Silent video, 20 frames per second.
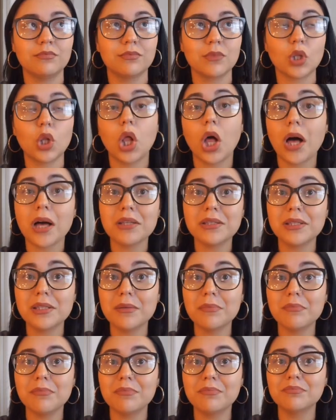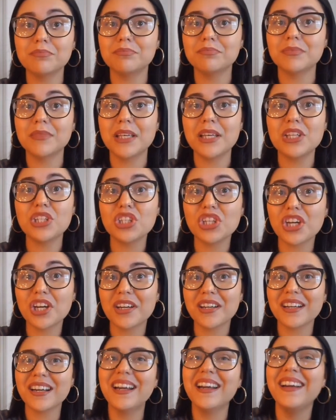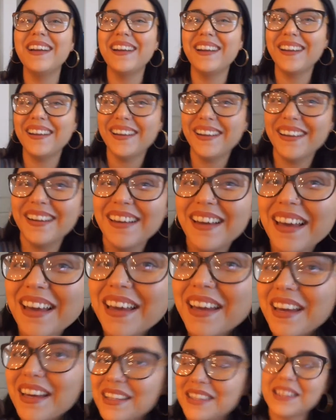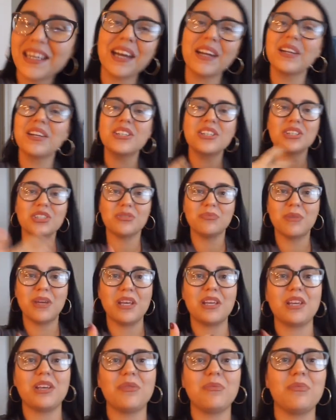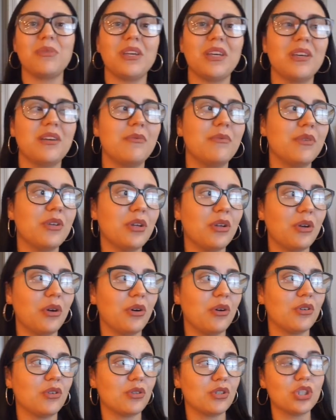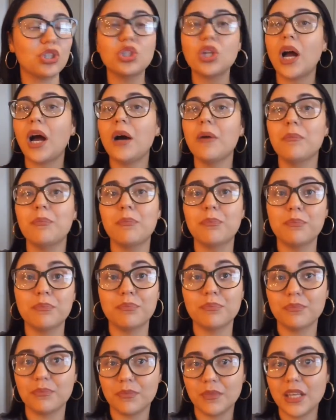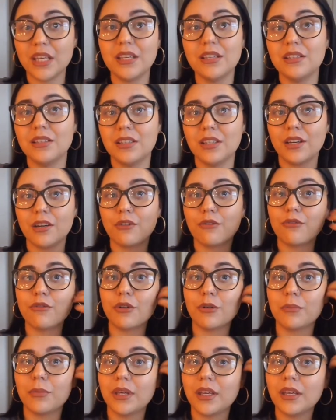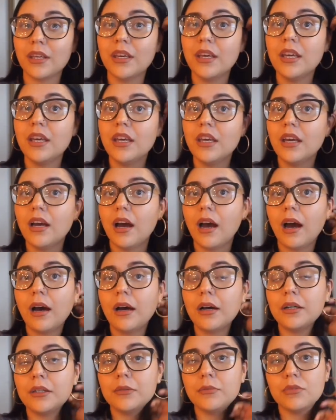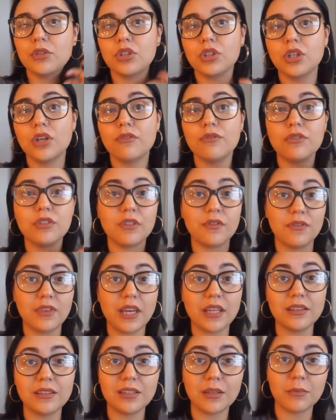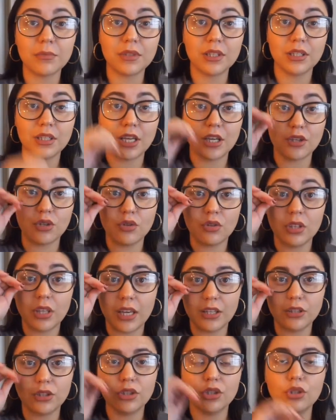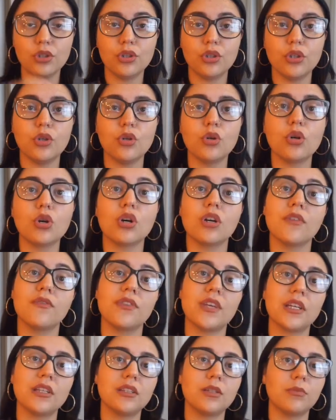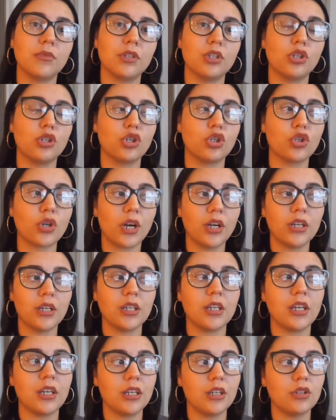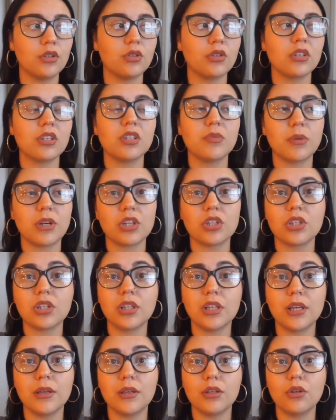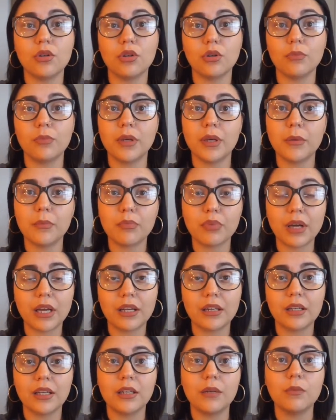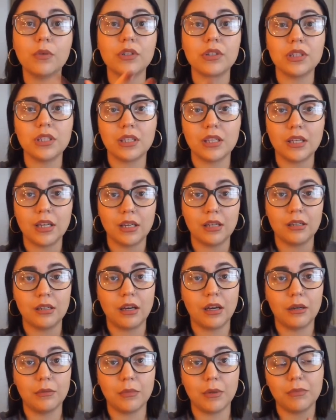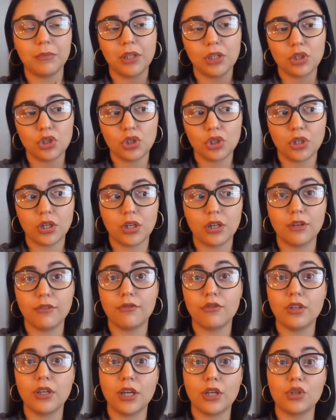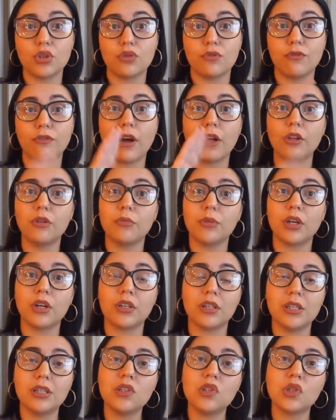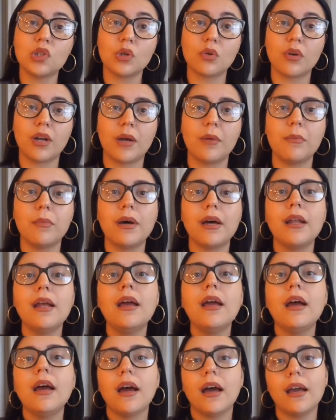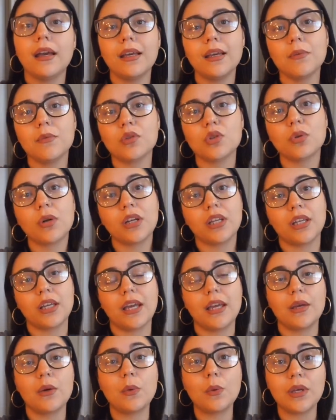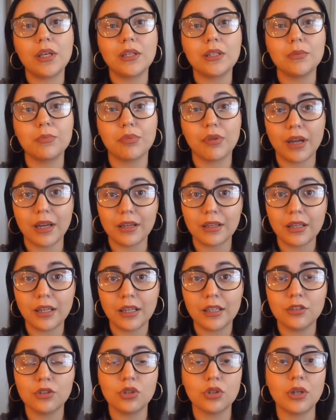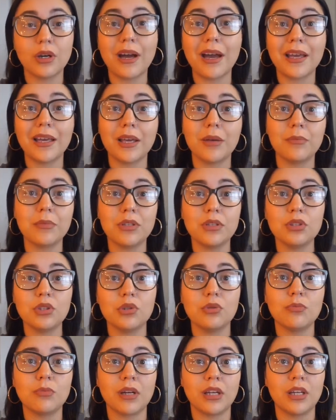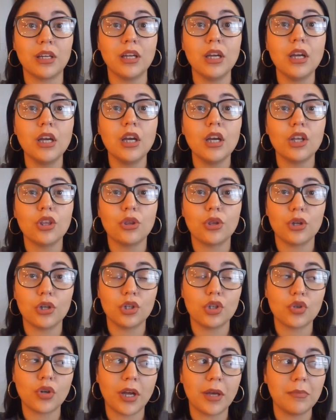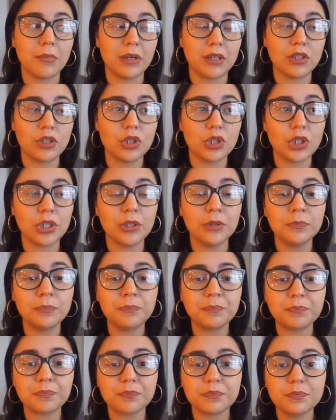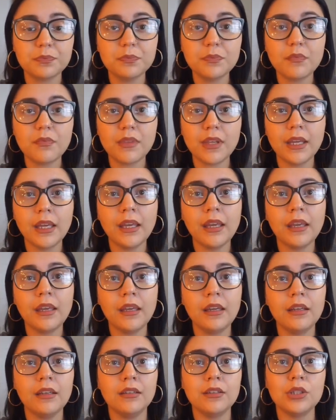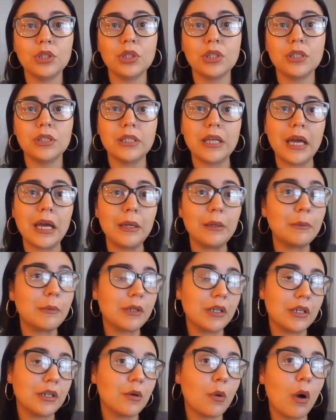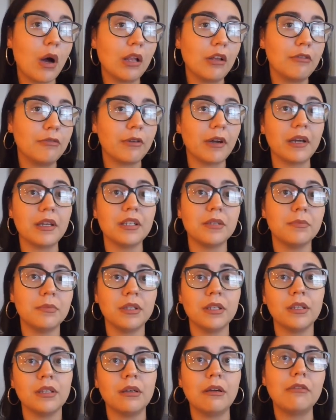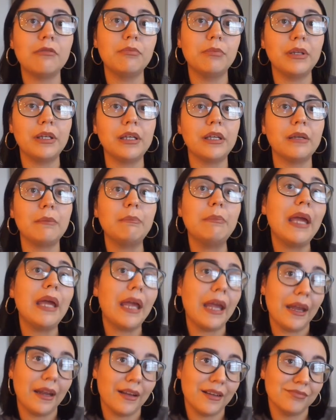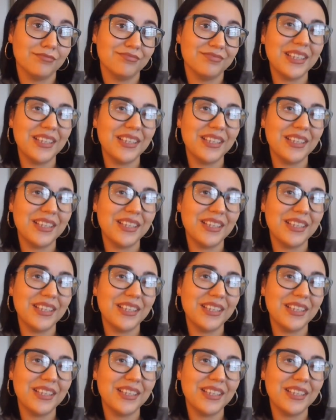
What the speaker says: closet easier. It's kind of just making me, shop easier for me. So if that's something that you like to do, or if that's something you're trying to get into, especially being pregnant. Once again, I'm not sure if you guys follow me on Instagram, but I am 28 weeks pregnant, so I am into my 3rd trimester. And so that qualifies me of being big.